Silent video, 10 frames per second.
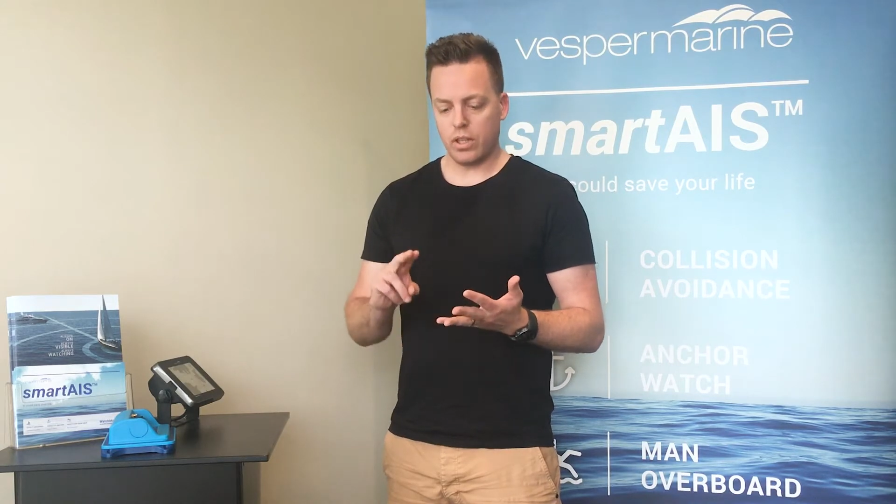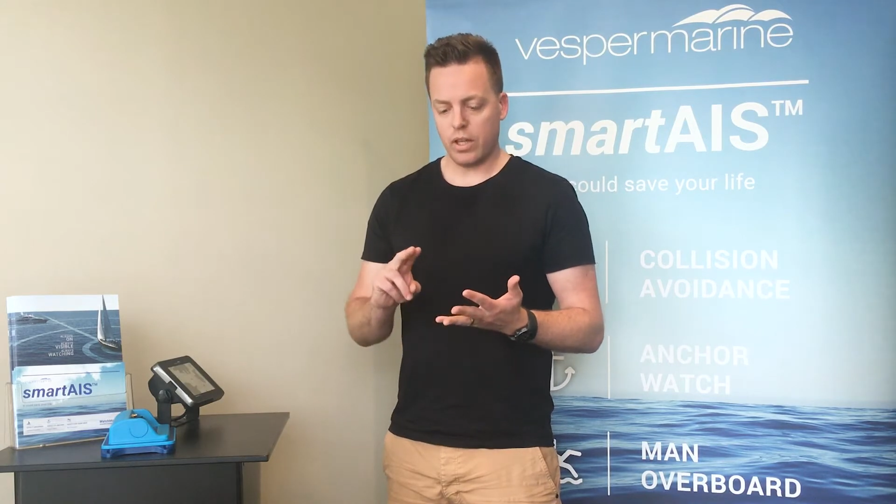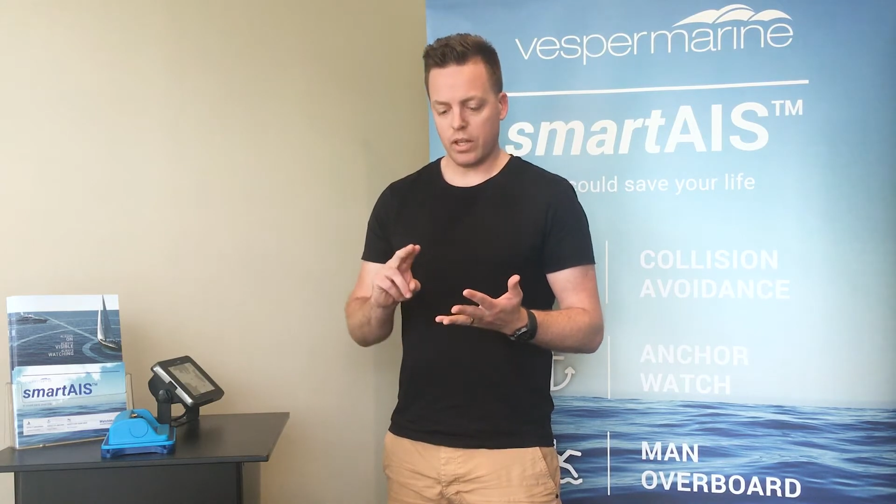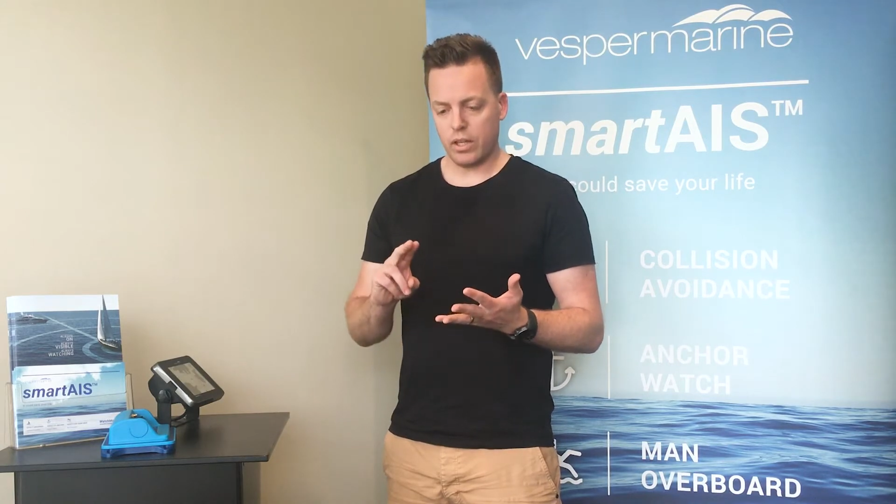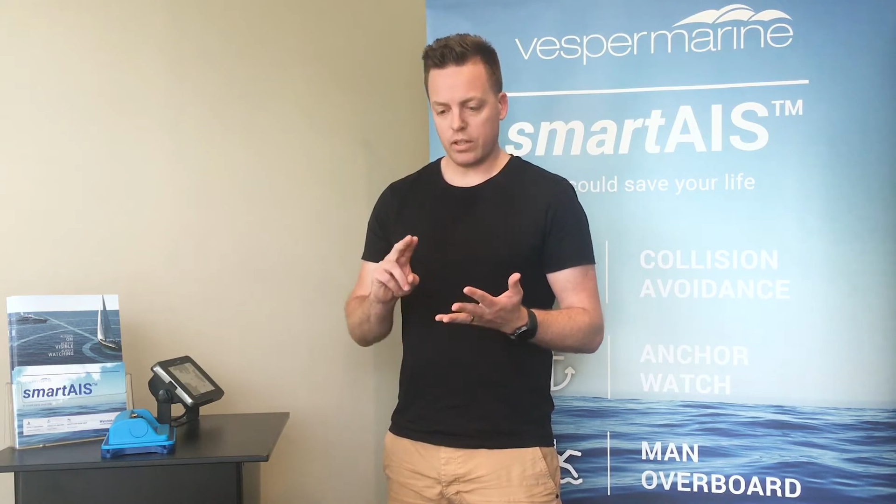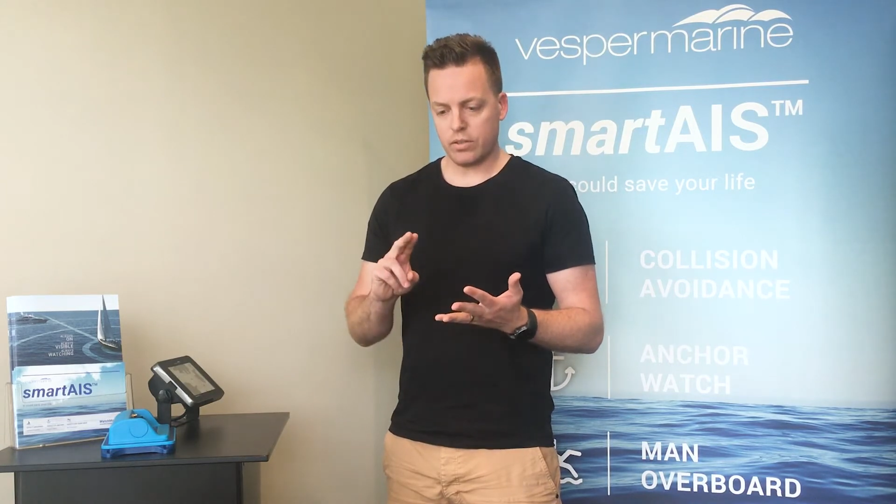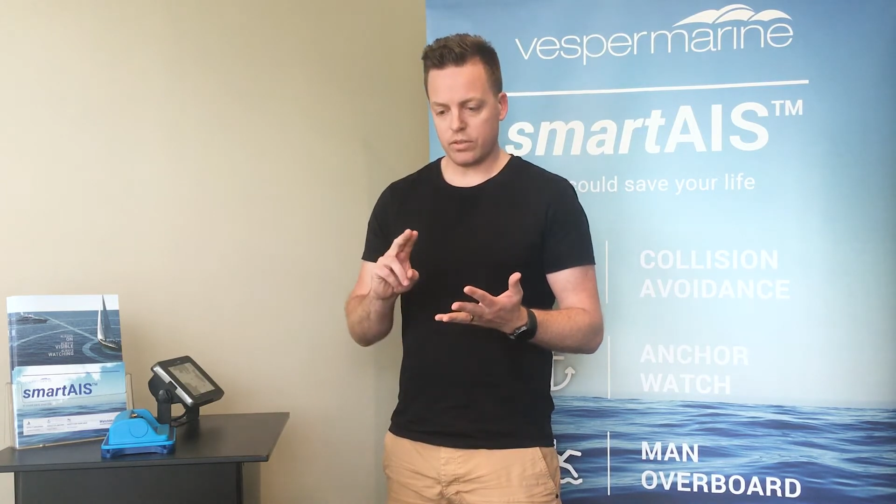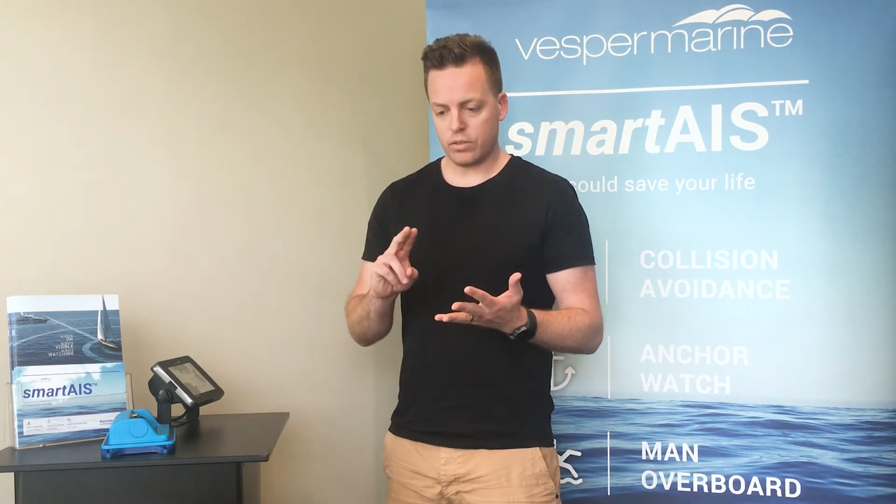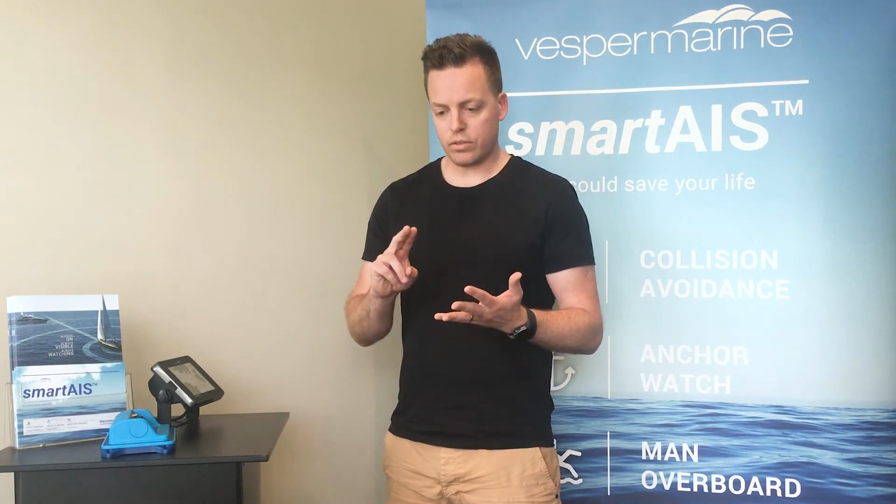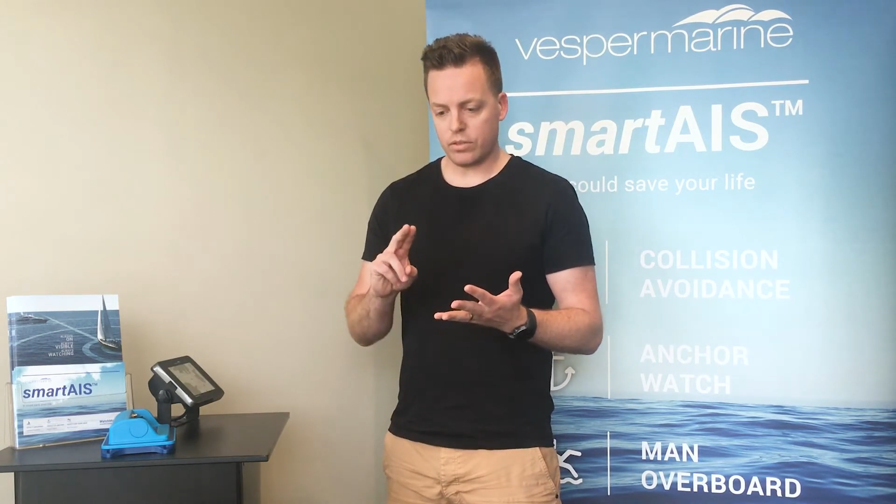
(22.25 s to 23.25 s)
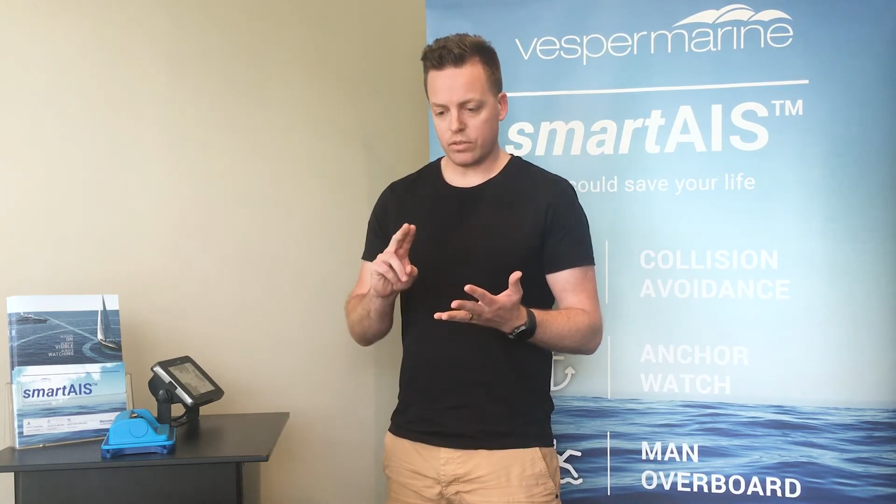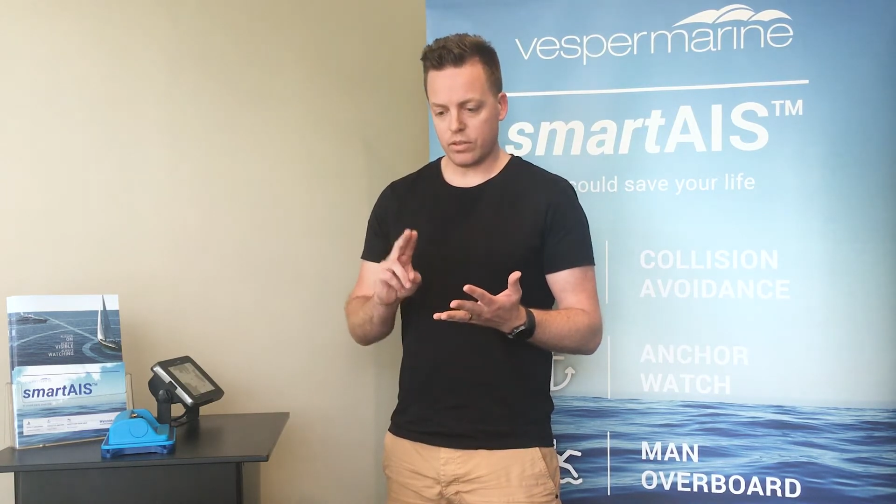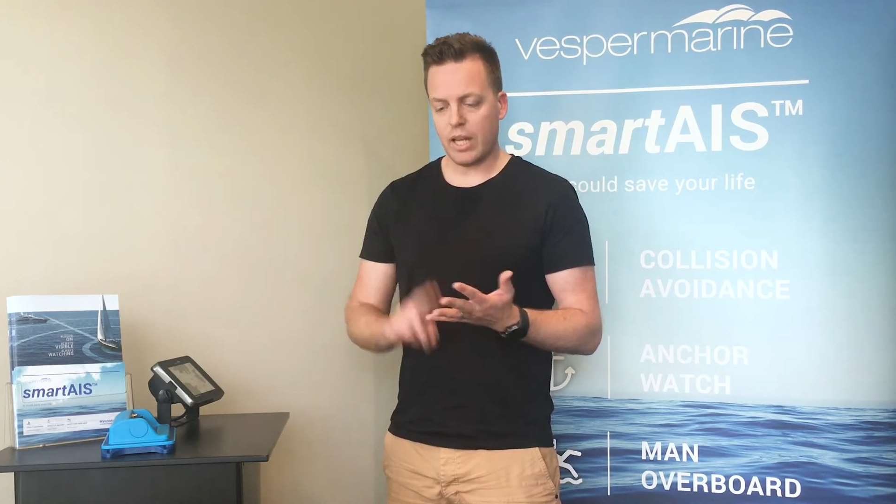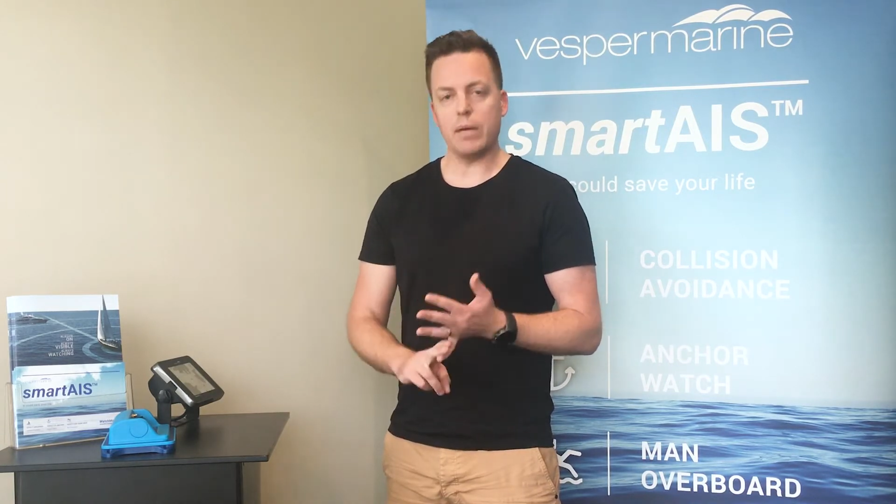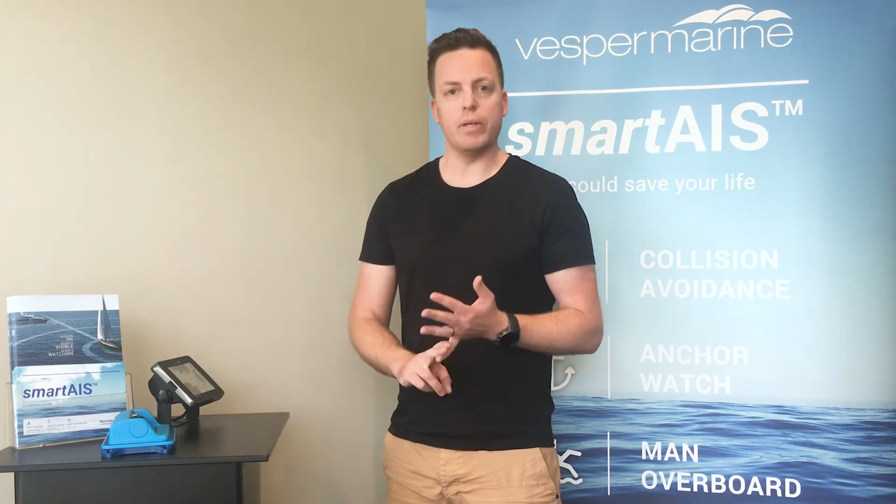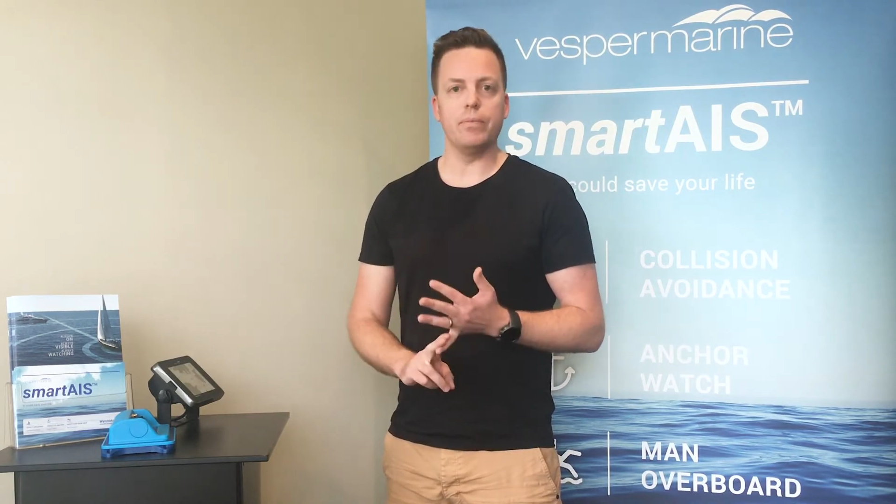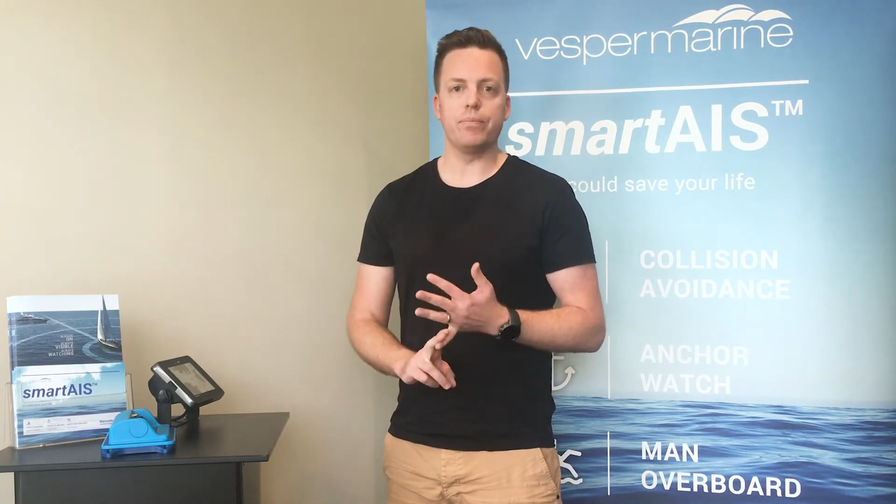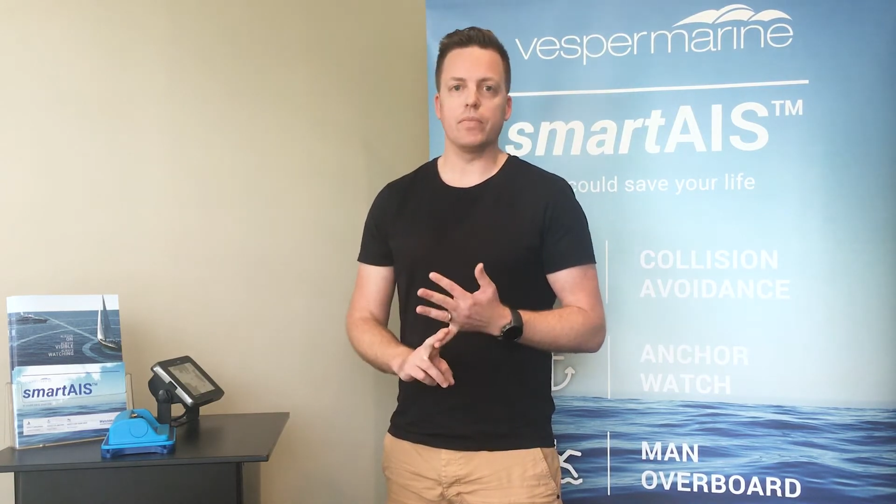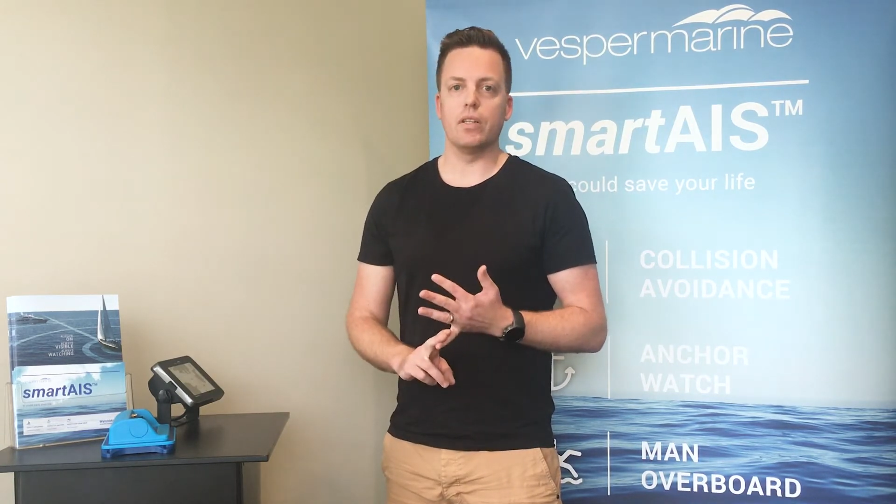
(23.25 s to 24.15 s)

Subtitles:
and harbour.